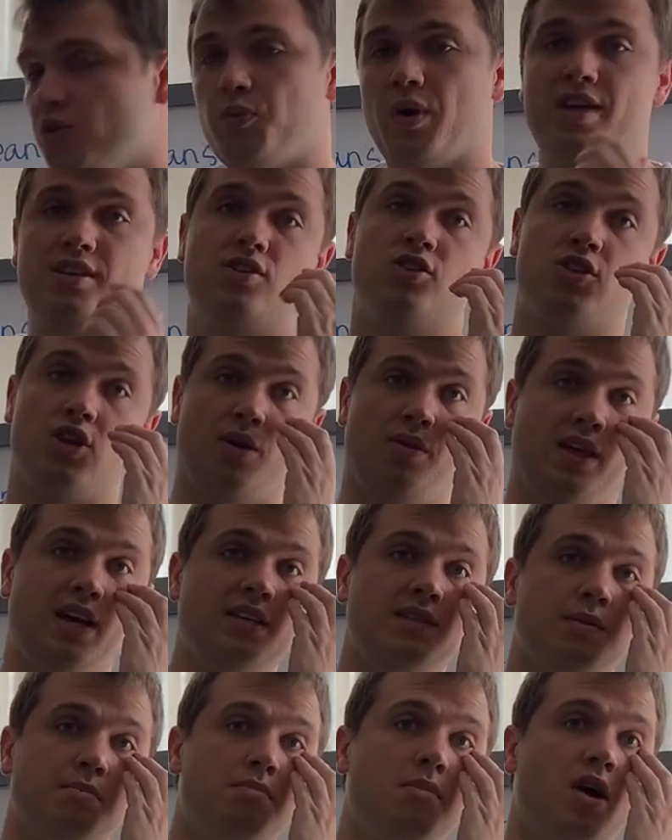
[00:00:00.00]
way to show
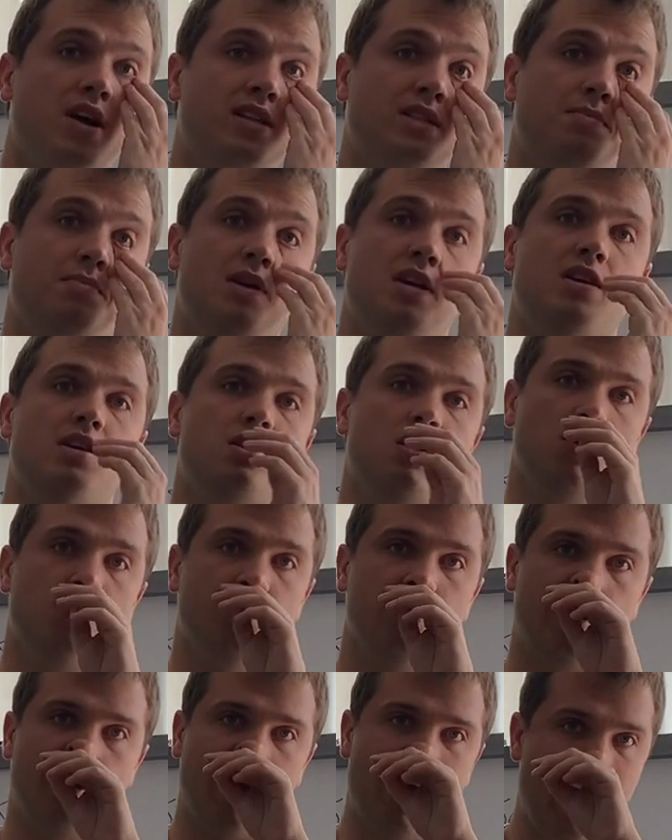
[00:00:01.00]
this might be
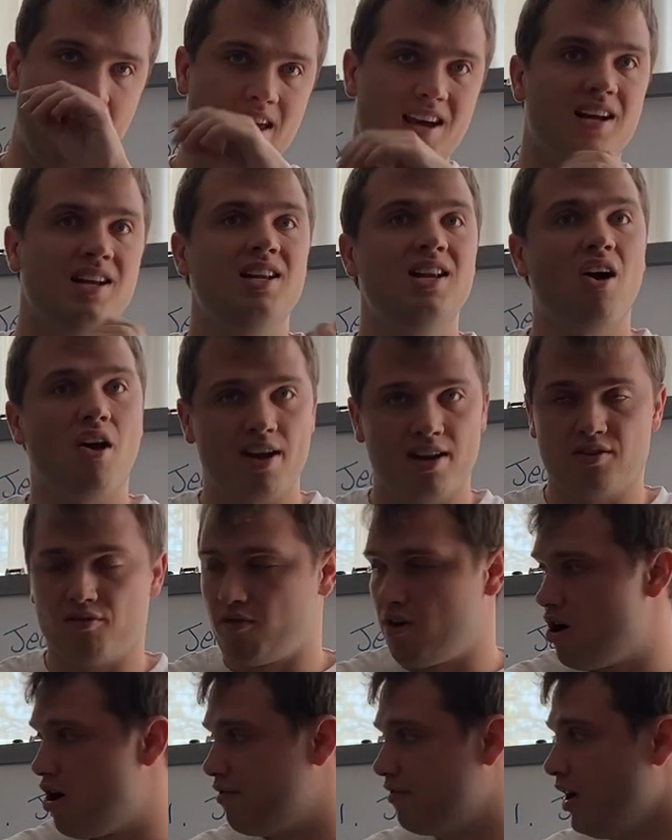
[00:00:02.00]
using a line
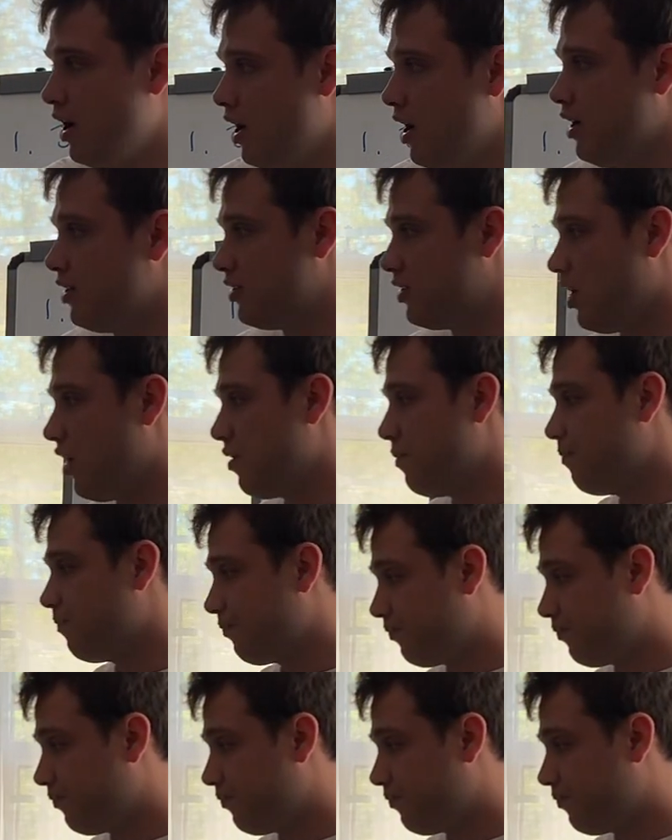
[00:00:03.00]
graph. So